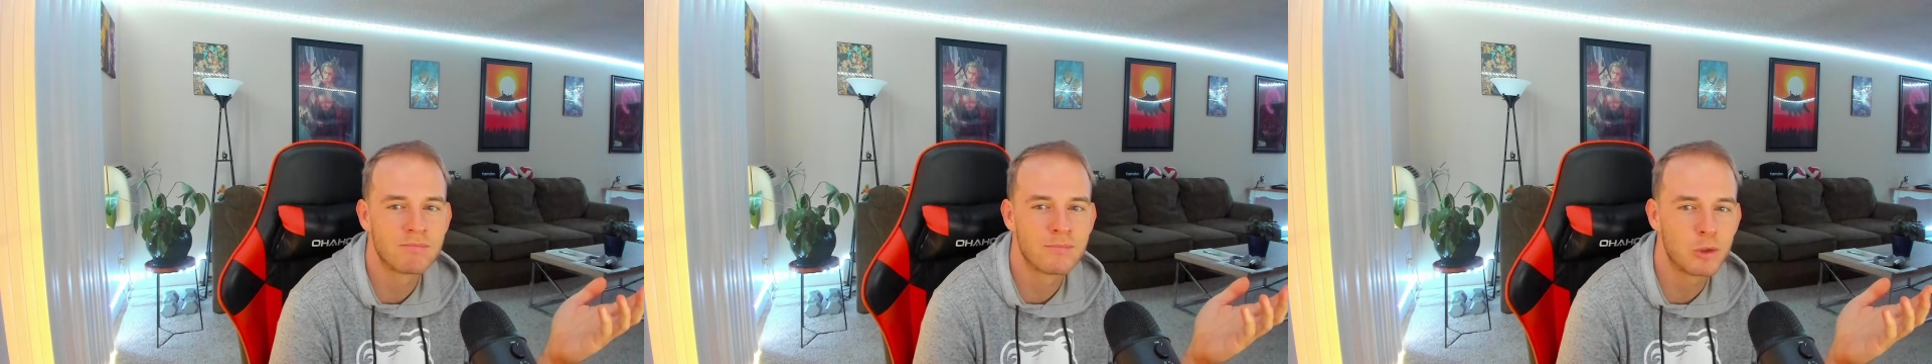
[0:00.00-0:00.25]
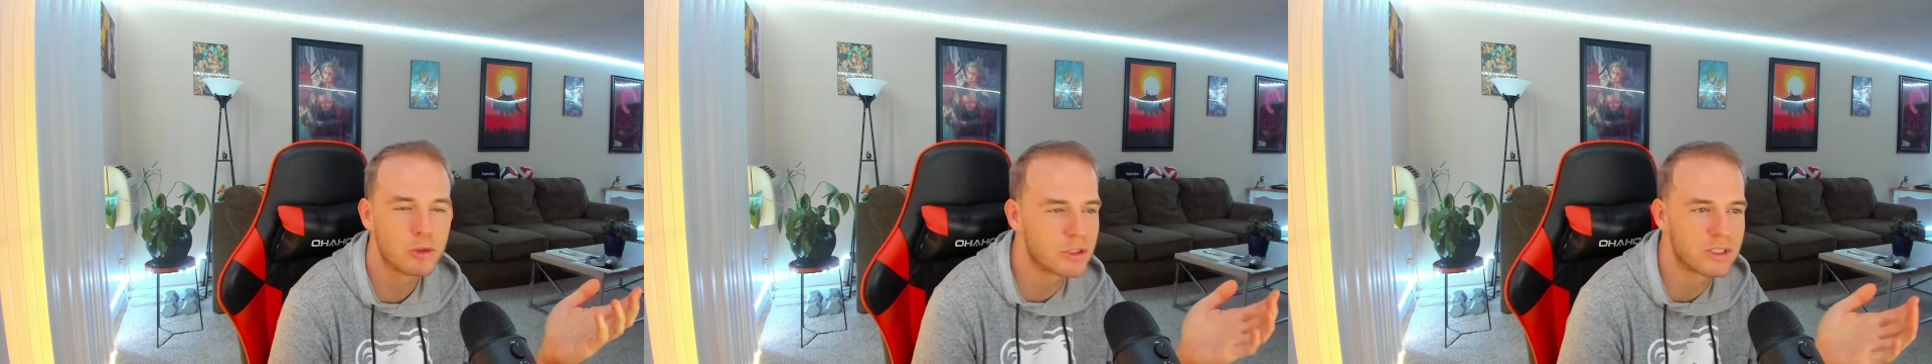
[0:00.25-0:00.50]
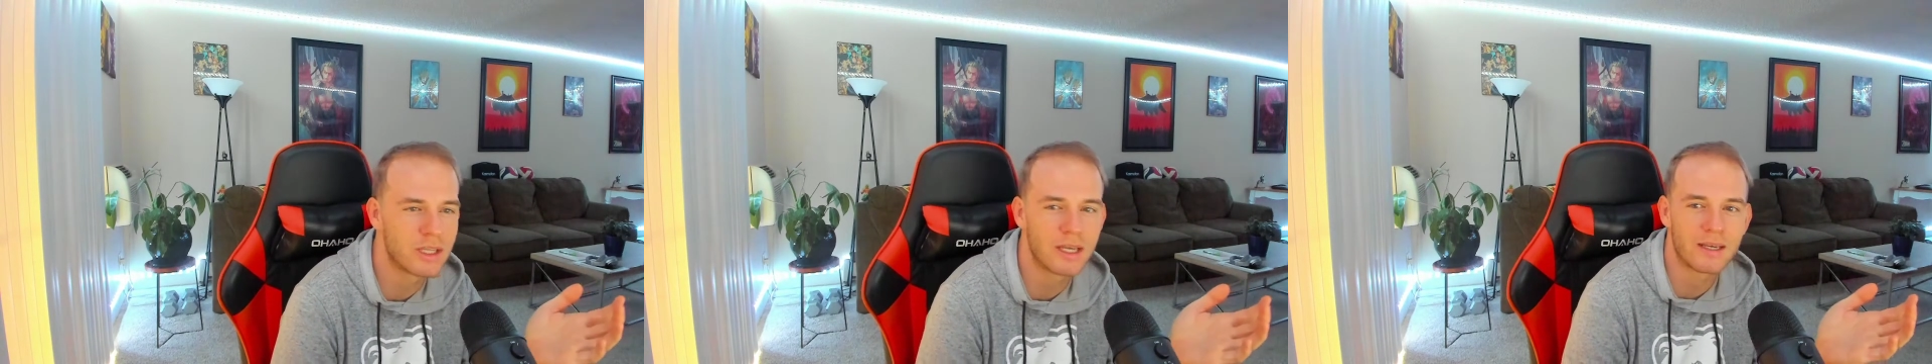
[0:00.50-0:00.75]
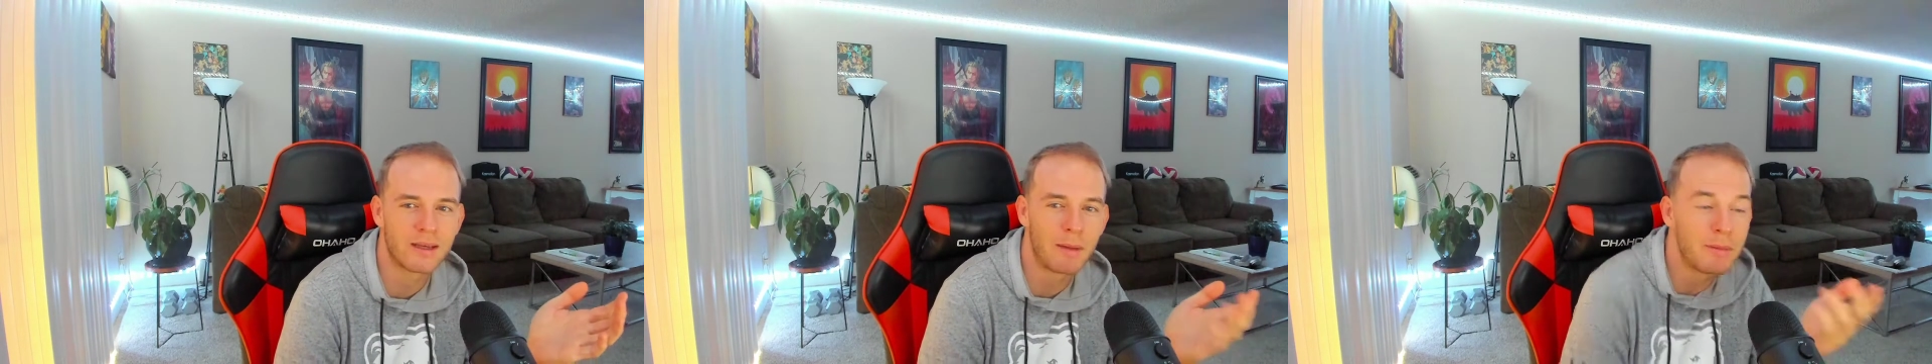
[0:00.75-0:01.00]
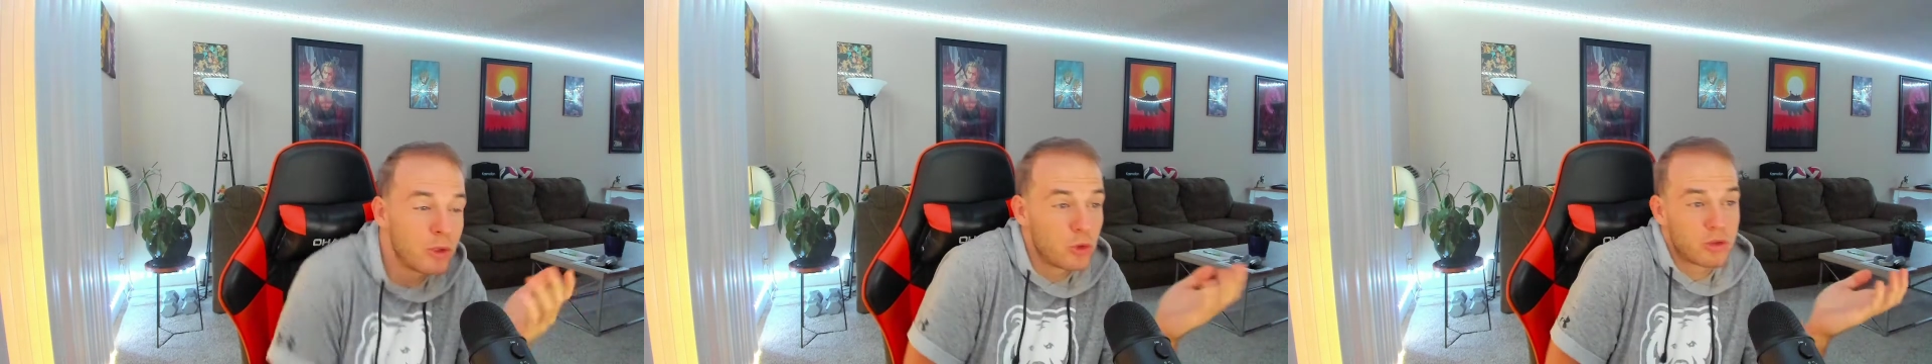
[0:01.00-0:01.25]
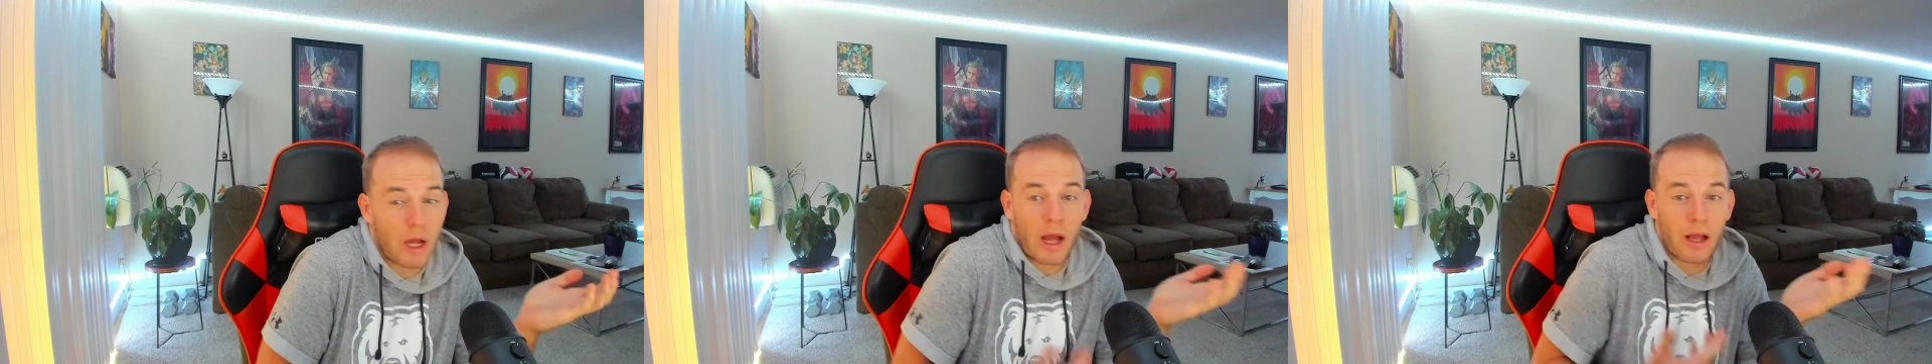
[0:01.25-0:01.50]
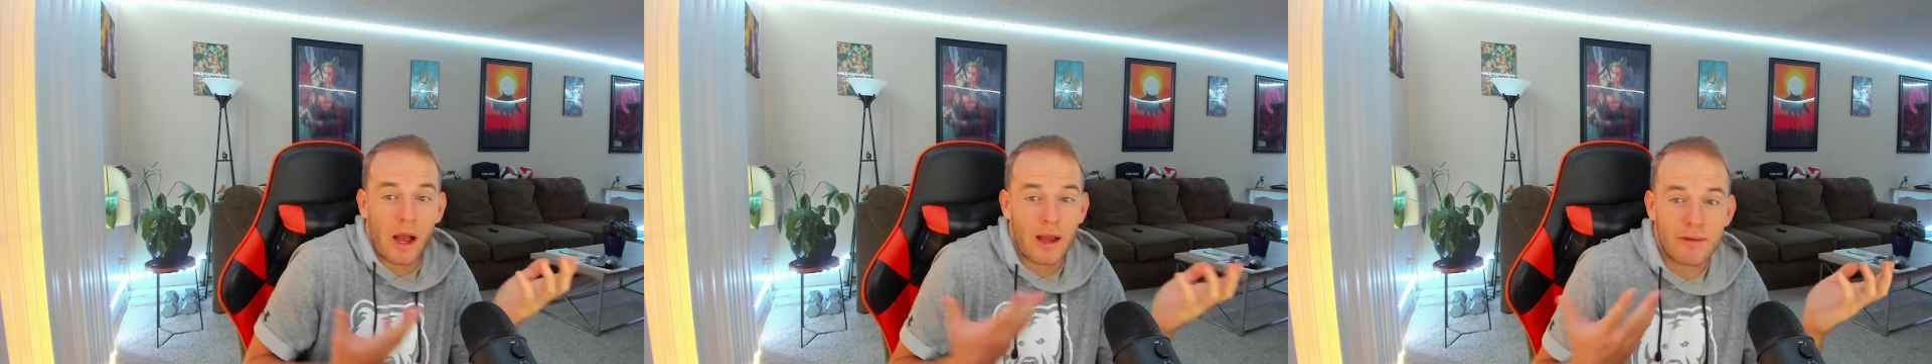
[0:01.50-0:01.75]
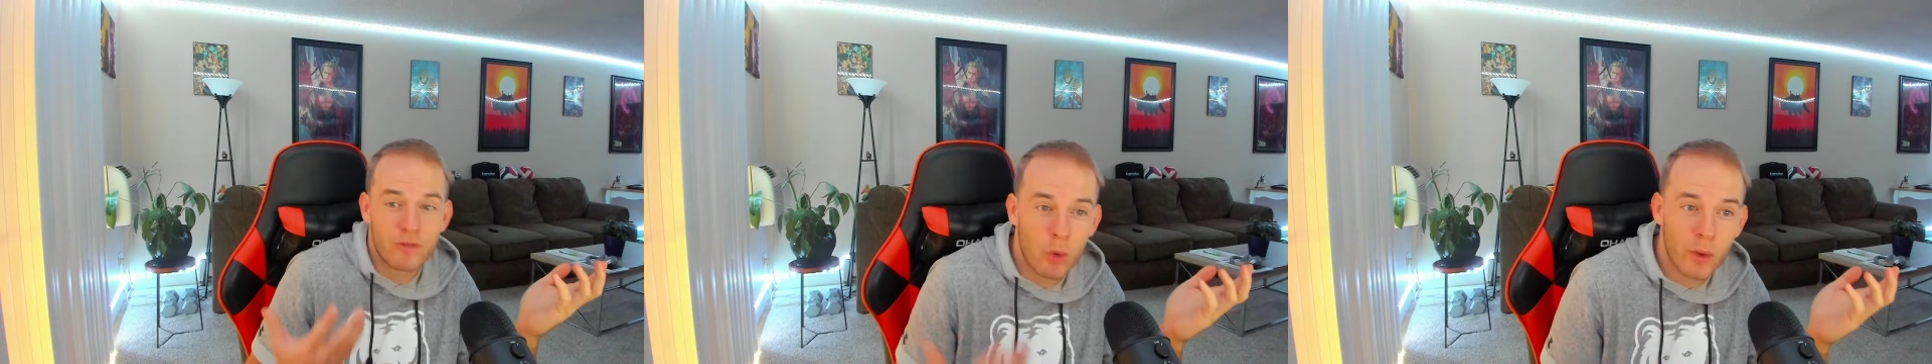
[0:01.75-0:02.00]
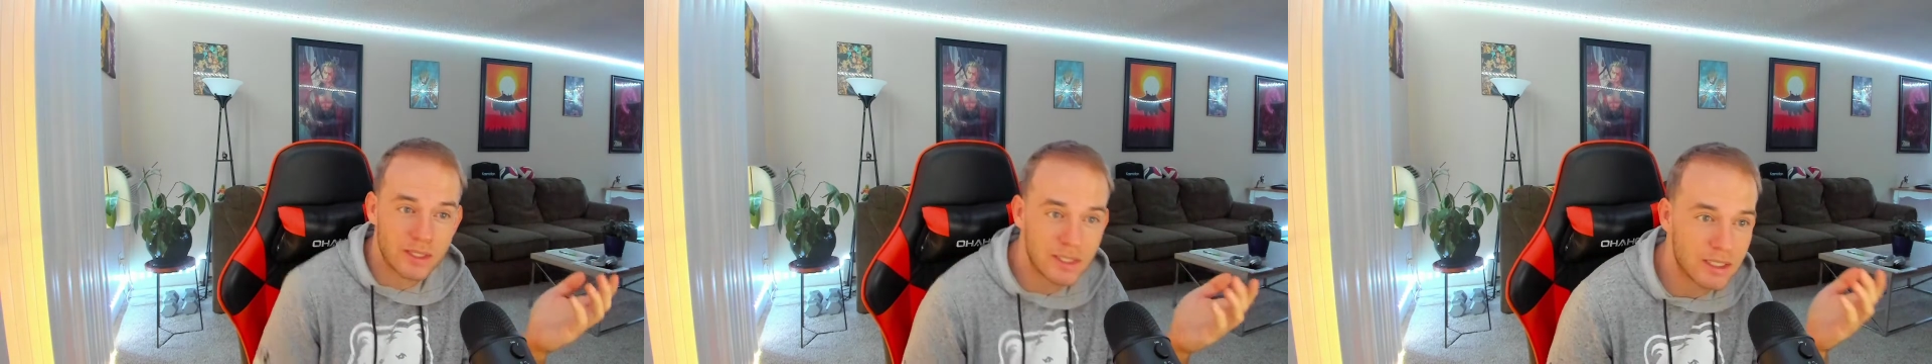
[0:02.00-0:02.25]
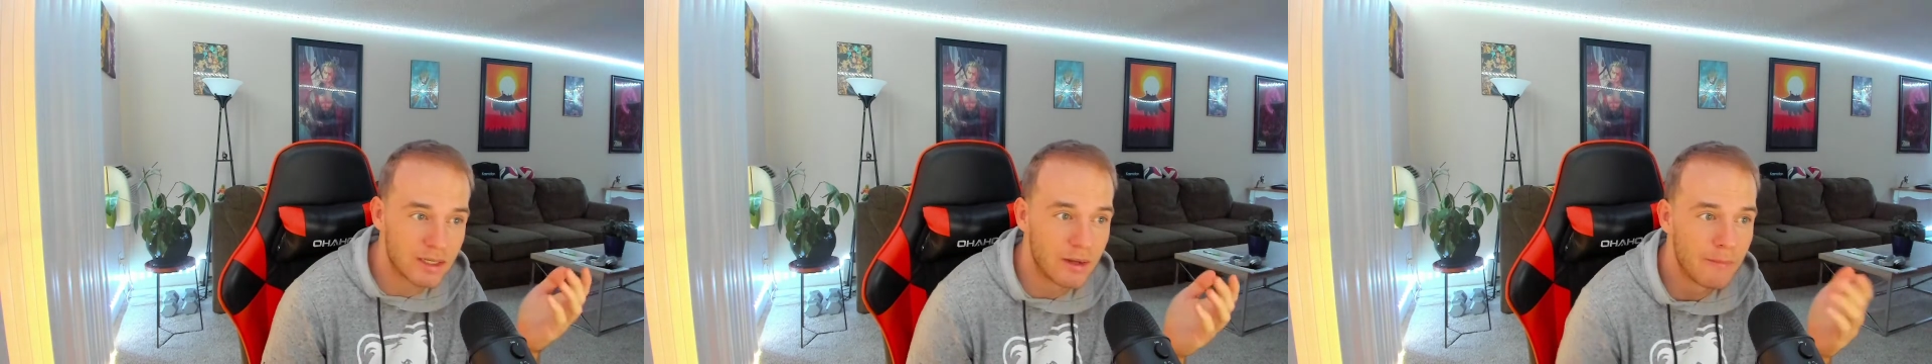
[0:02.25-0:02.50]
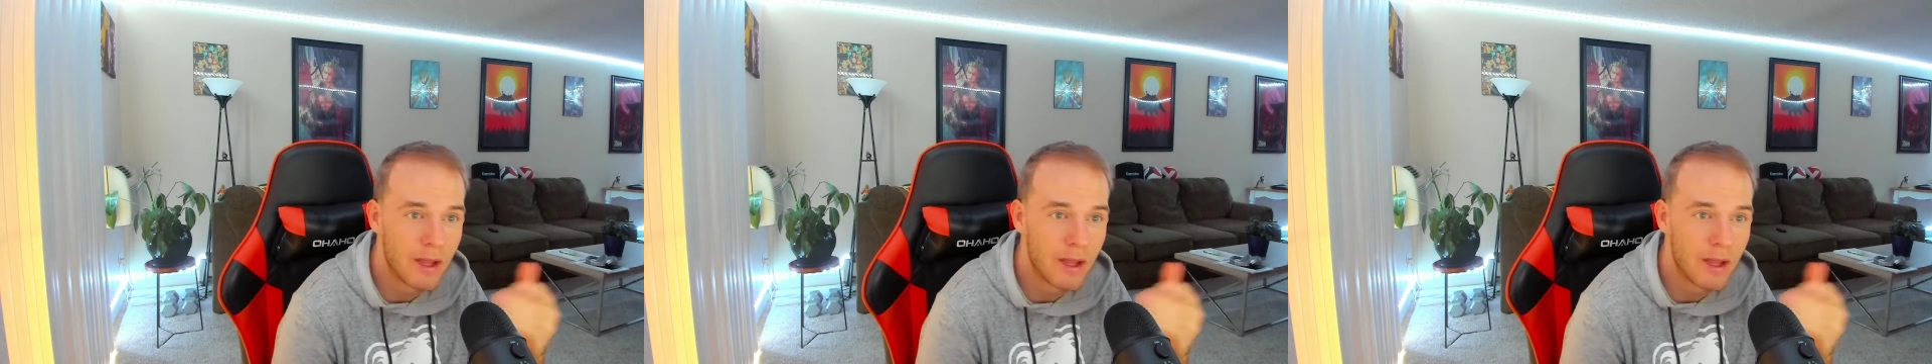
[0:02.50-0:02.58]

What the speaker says: Who's to say? I mean, I have no idea.